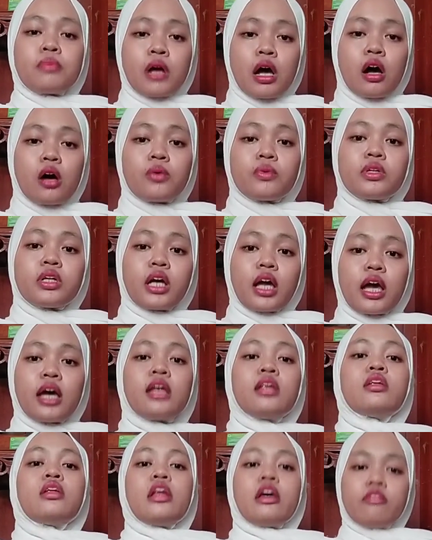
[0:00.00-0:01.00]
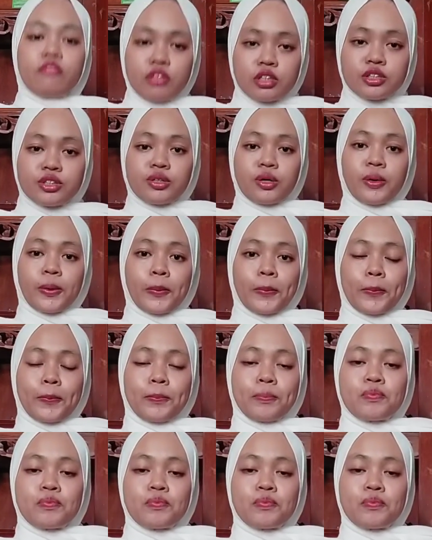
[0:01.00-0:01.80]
Brown and Levinson.